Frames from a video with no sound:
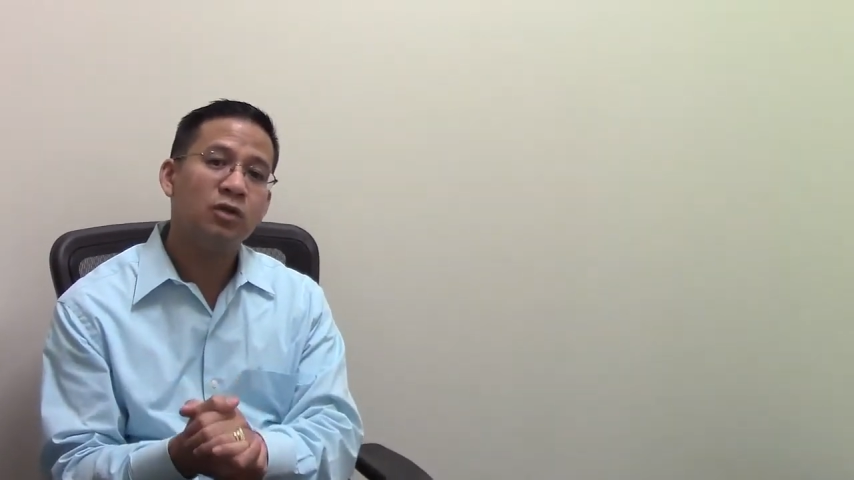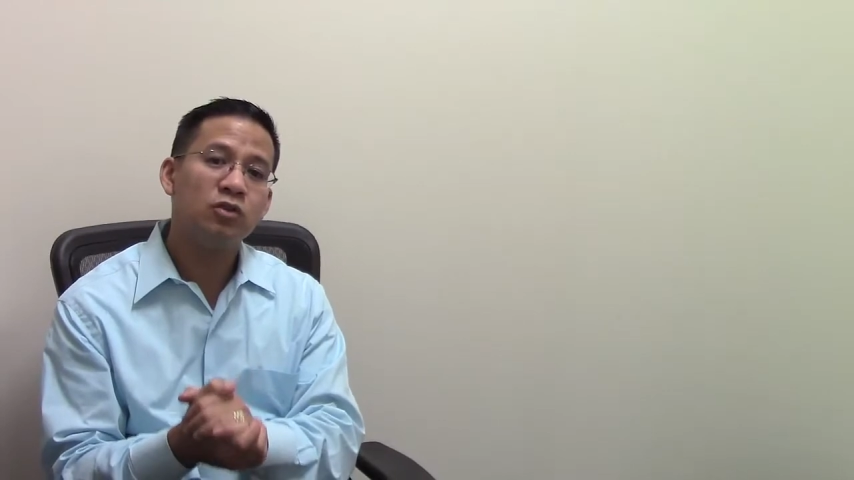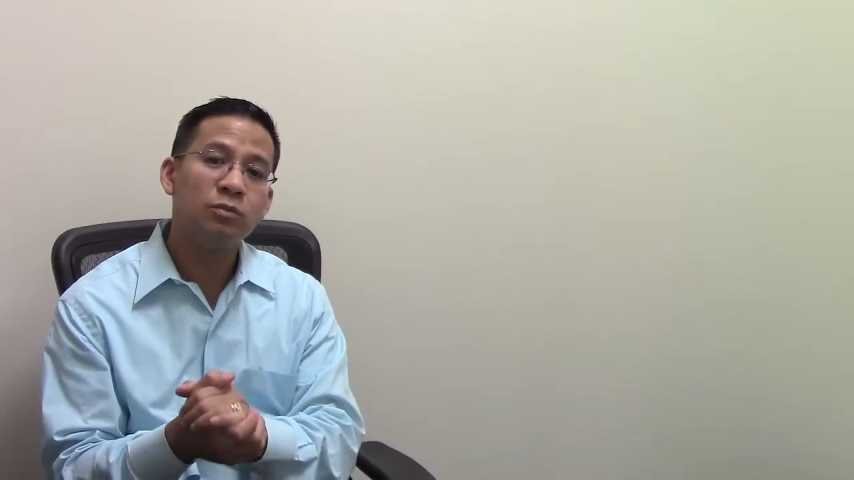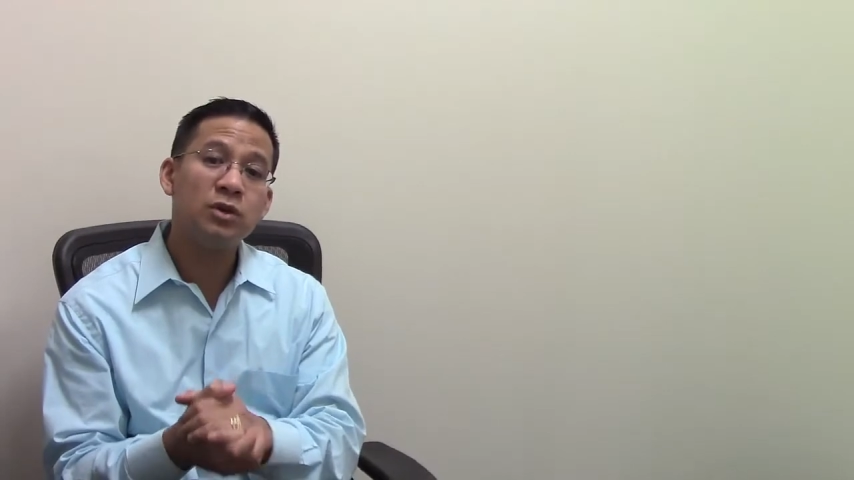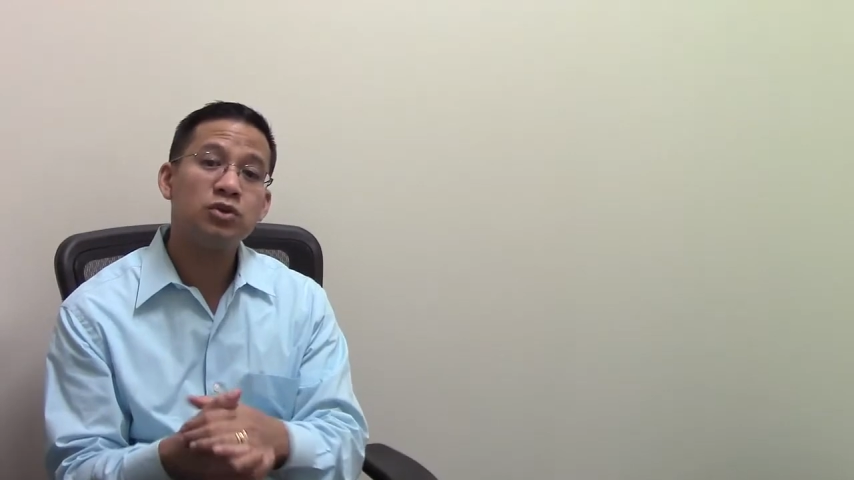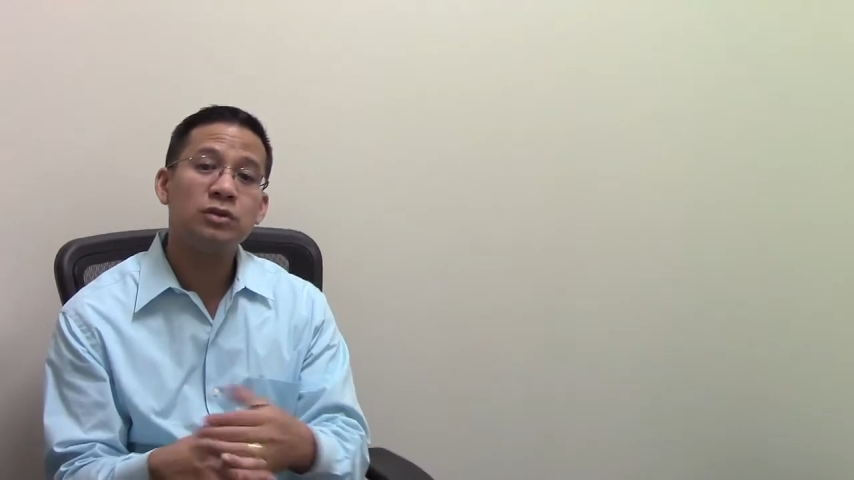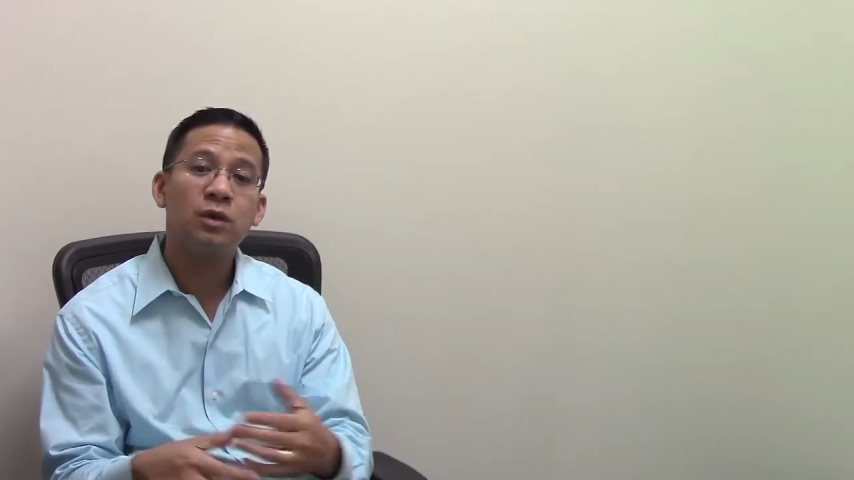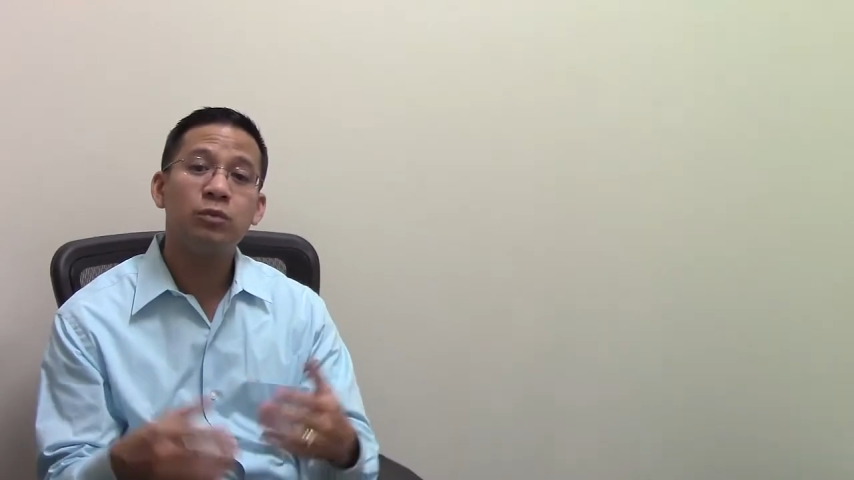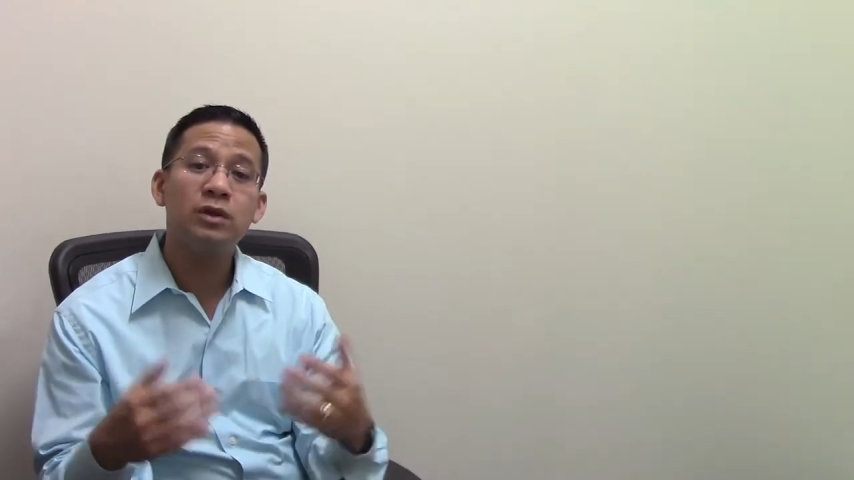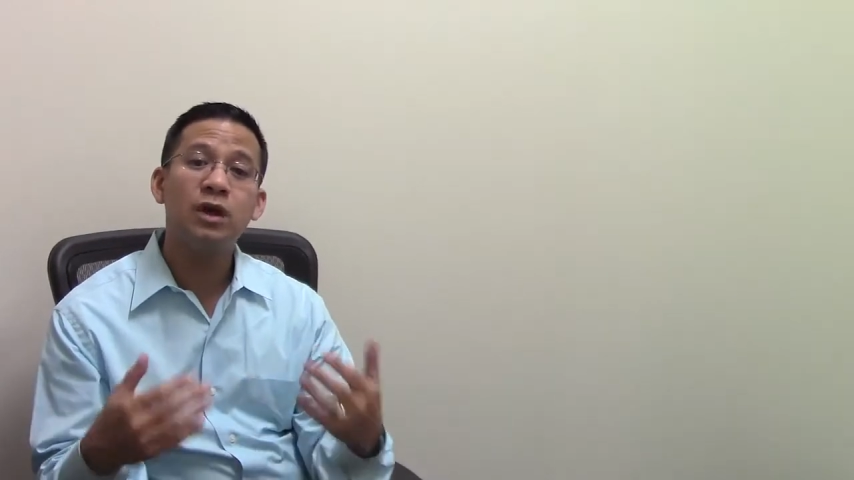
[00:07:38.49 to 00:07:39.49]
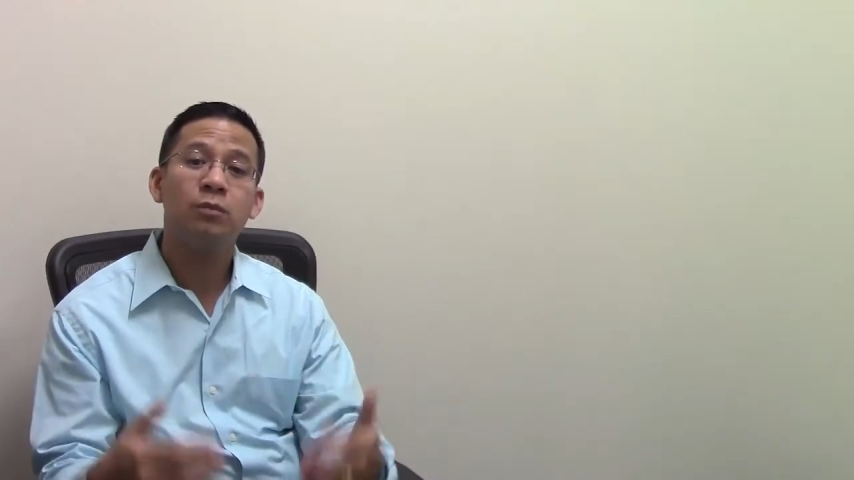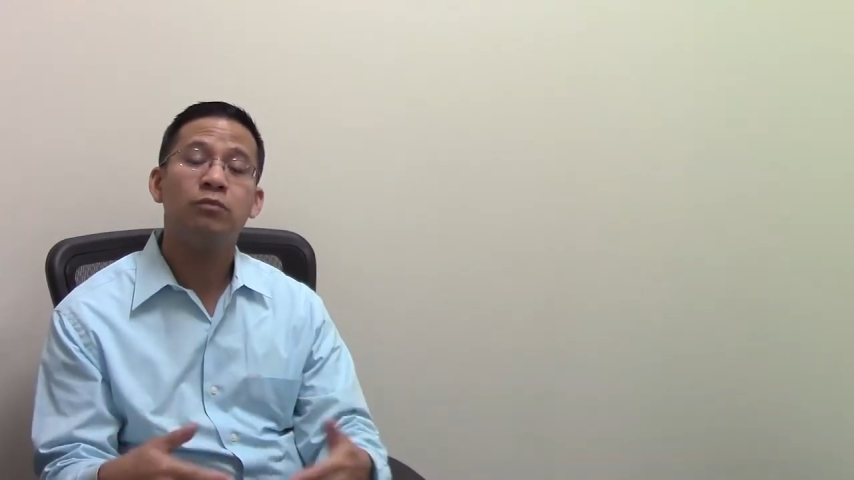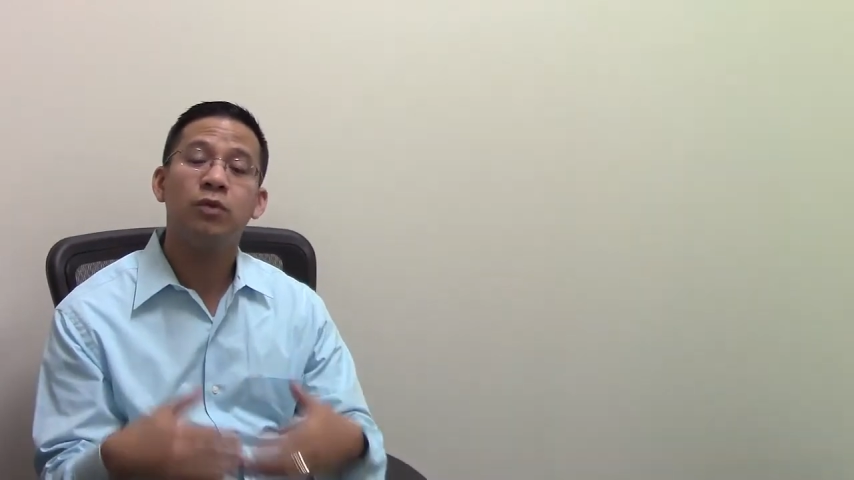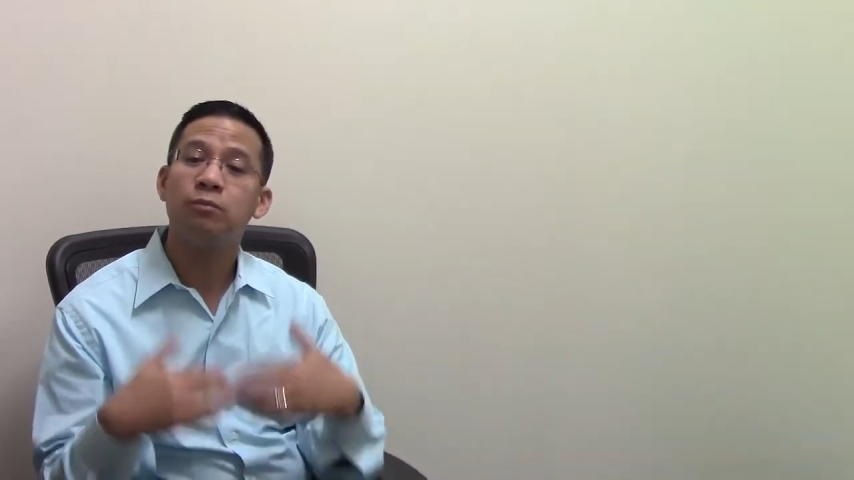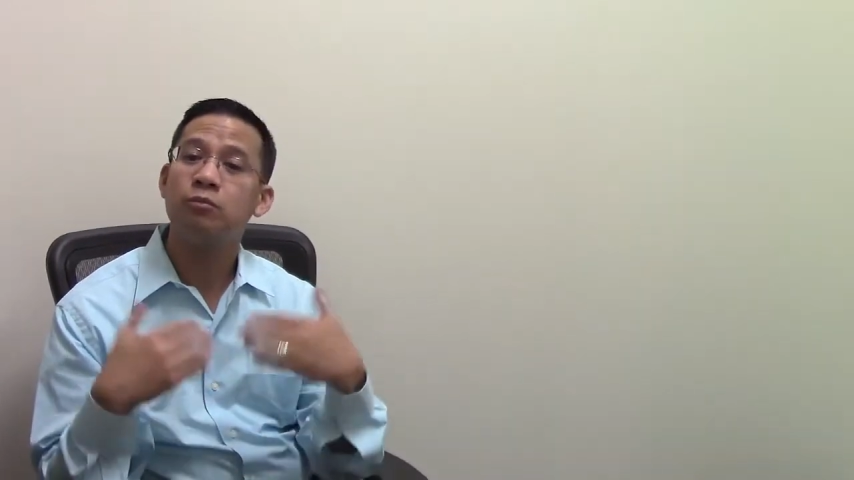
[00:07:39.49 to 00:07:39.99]
to make sure that we
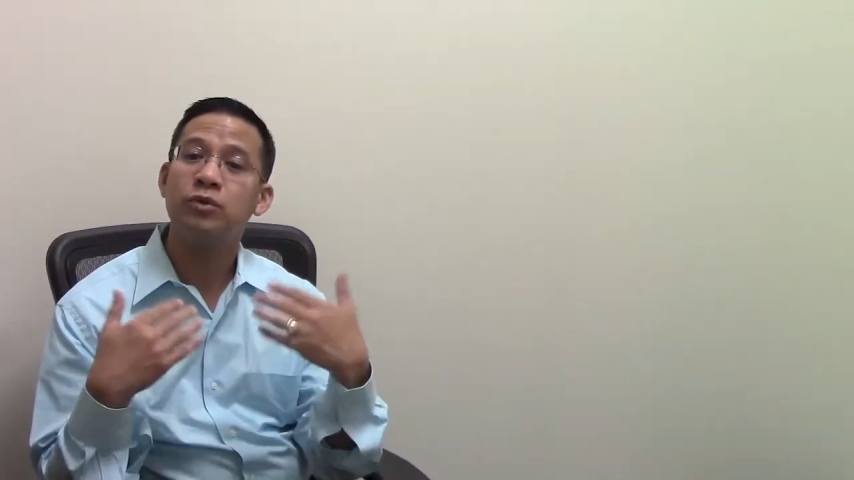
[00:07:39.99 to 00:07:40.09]
come up